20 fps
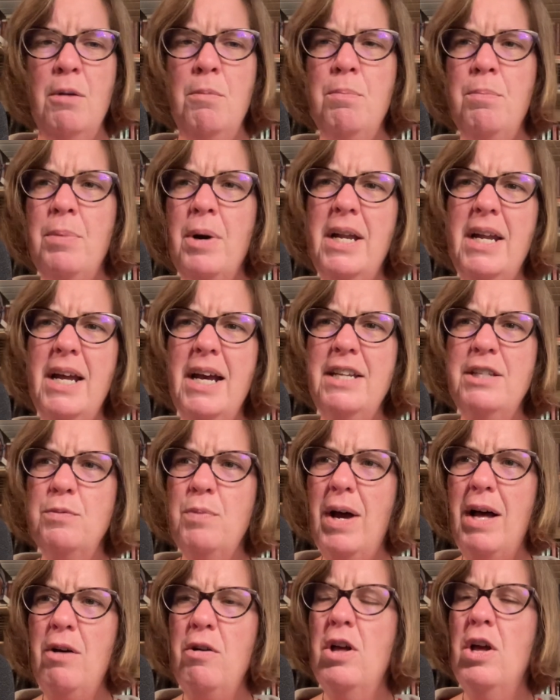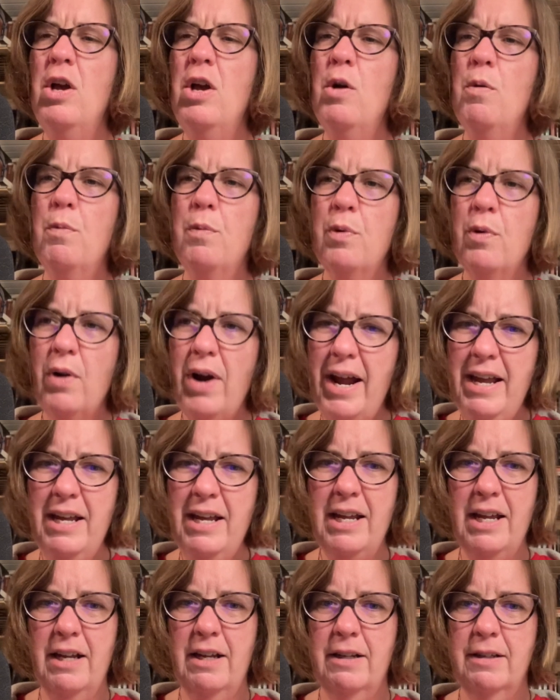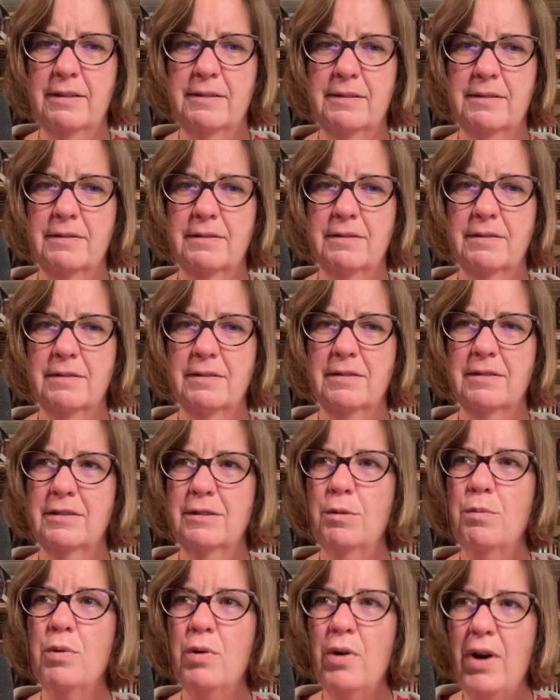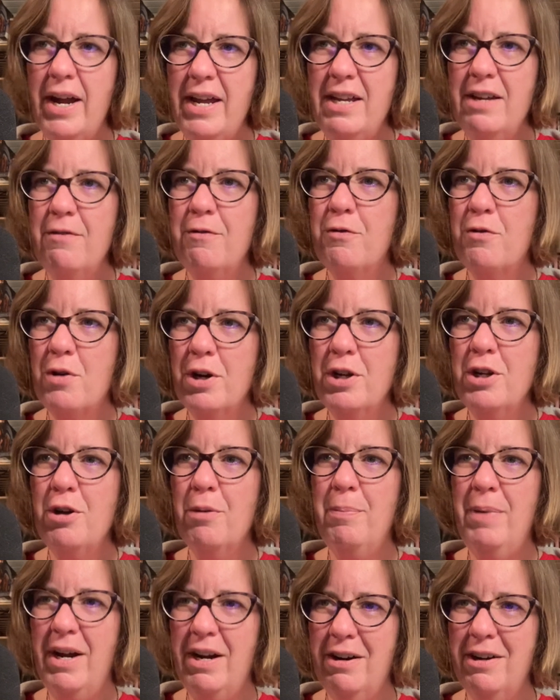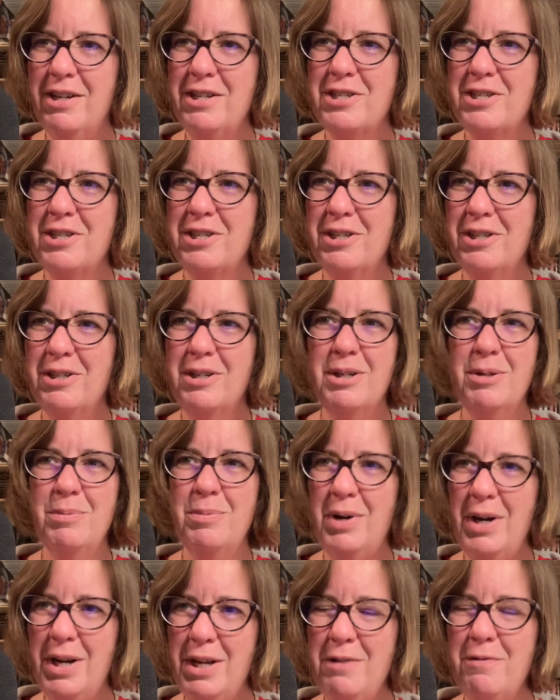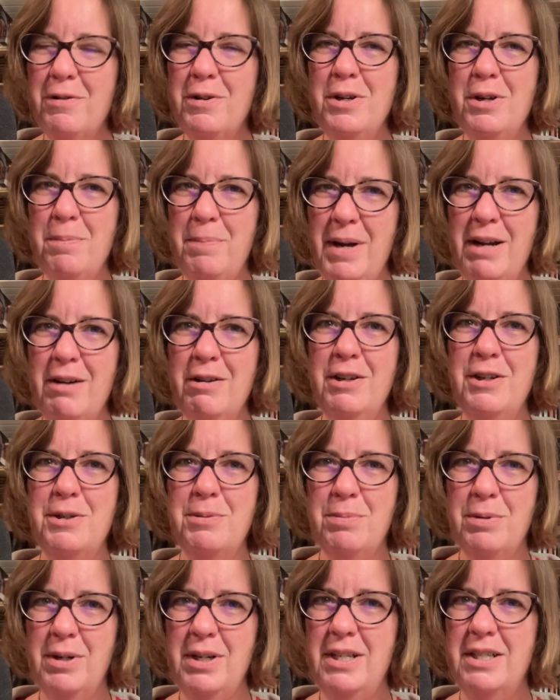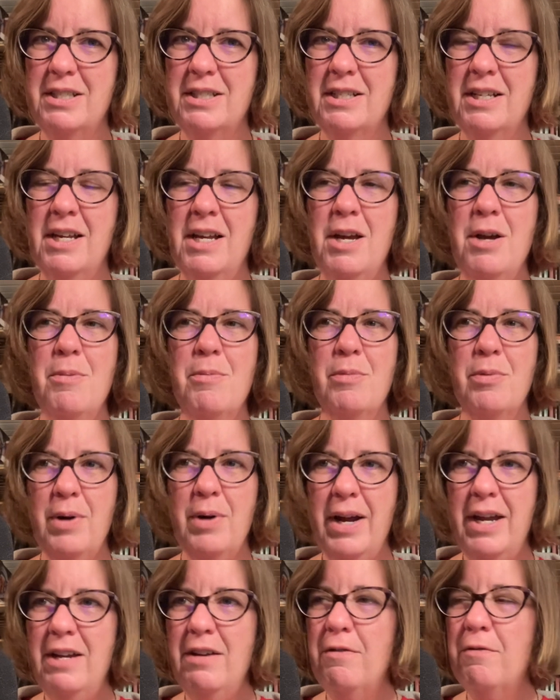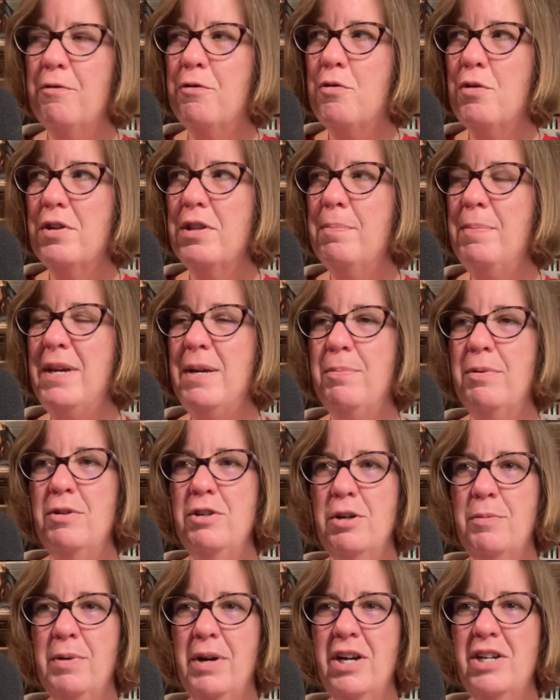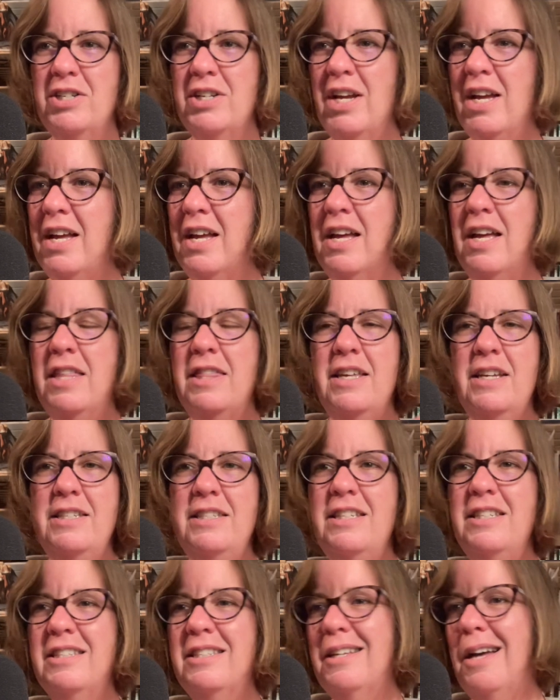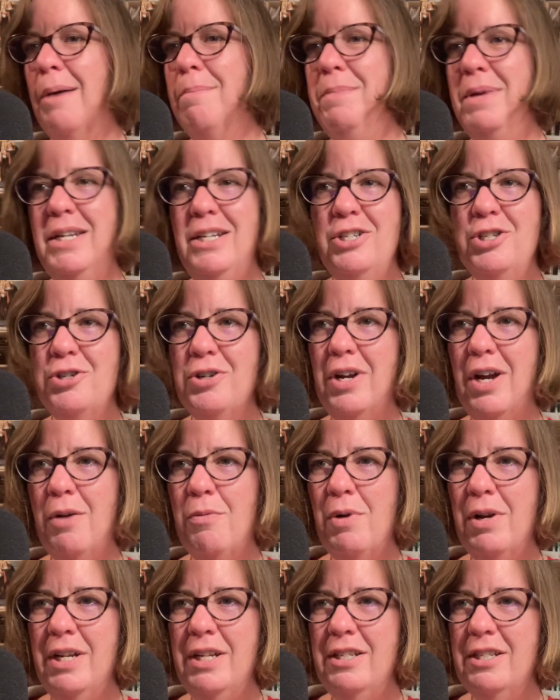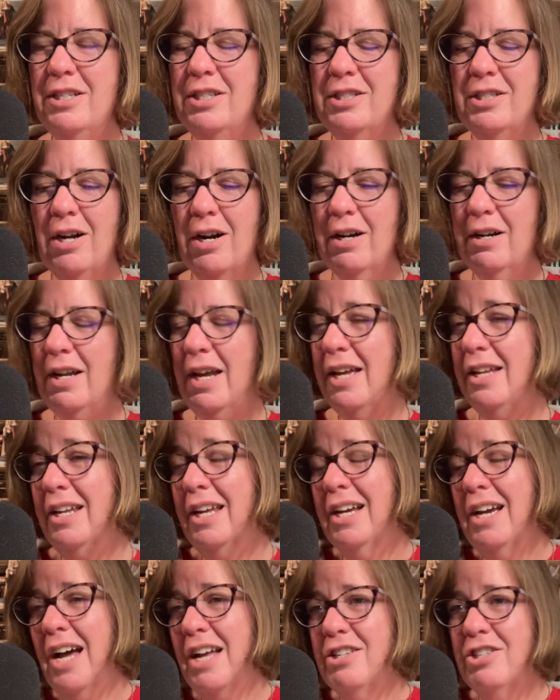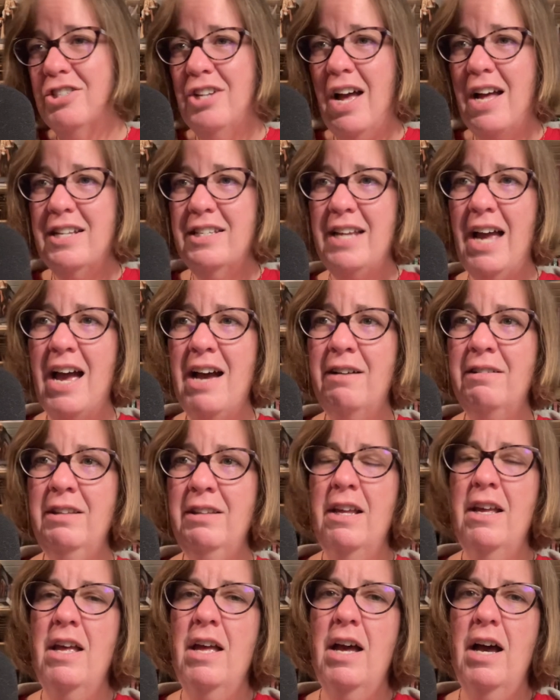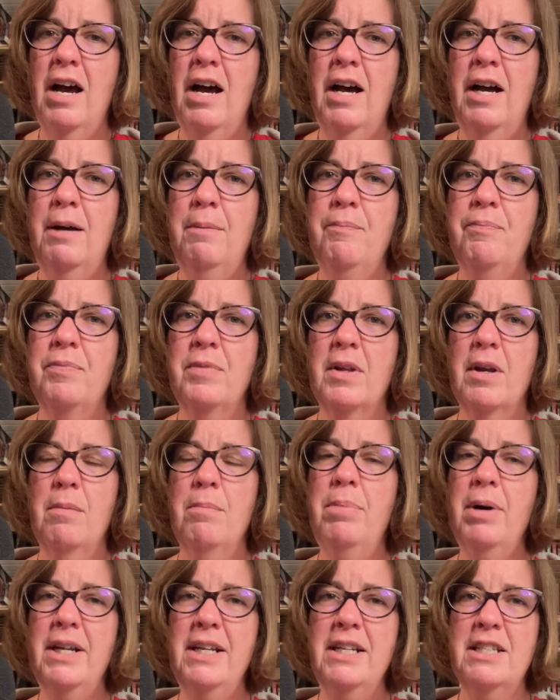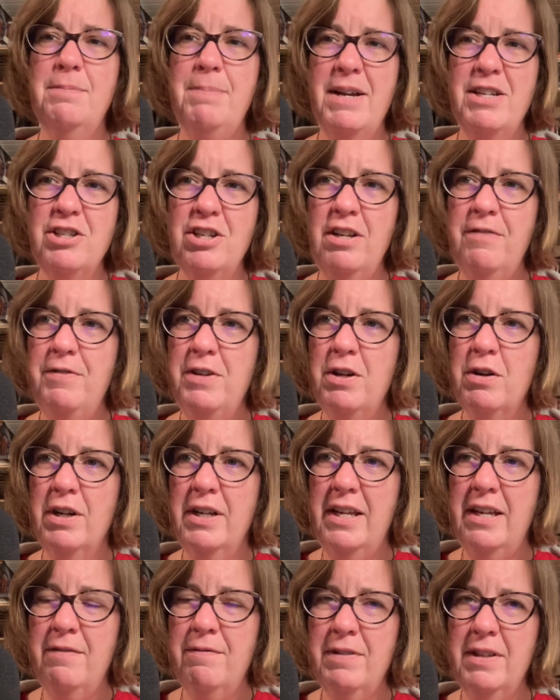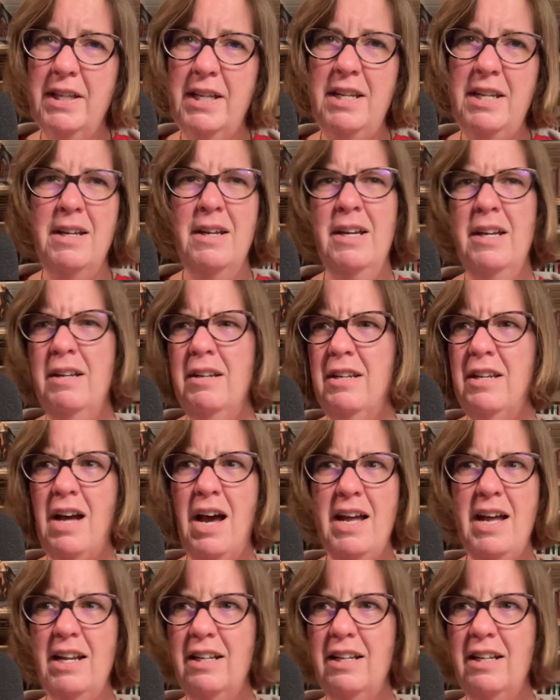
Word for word: but as well, praying, praying for your parish, praying for your parish priest, praying for the people in your parish. This is a ministry I wanted to start and it got shot down. Um, but especially if you're an invalid, not